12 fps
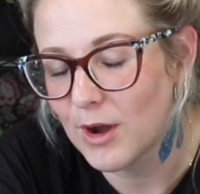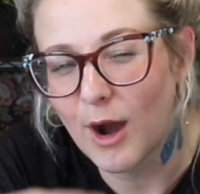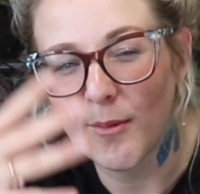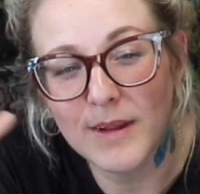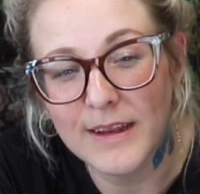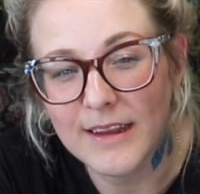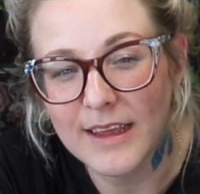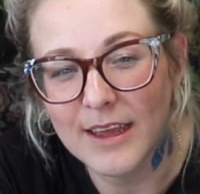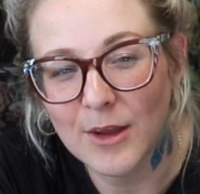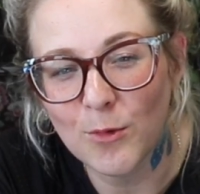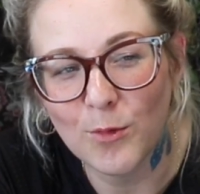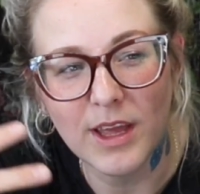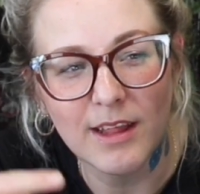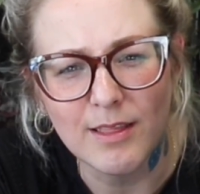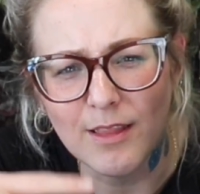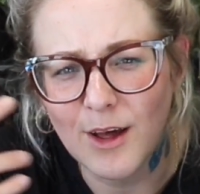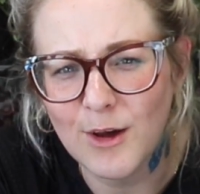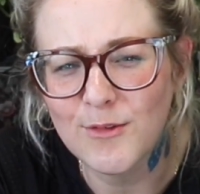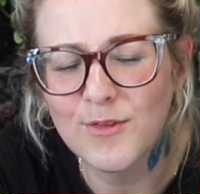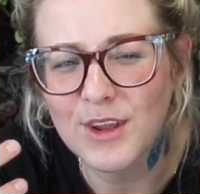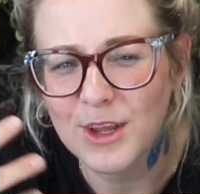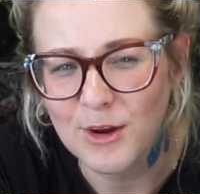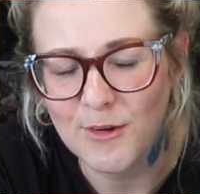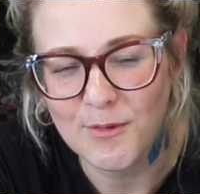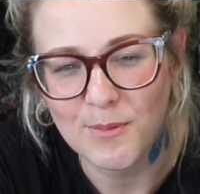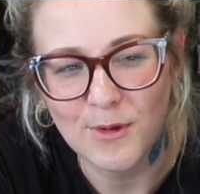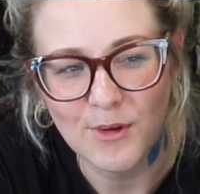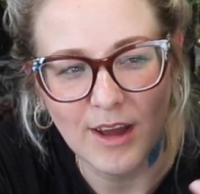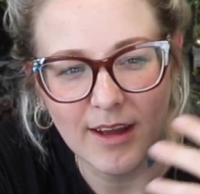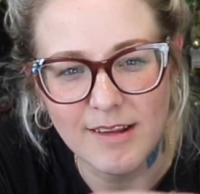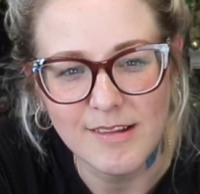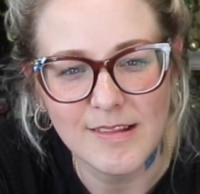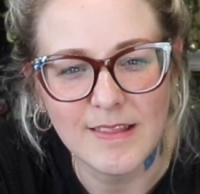commenting. We love to hear from you guys.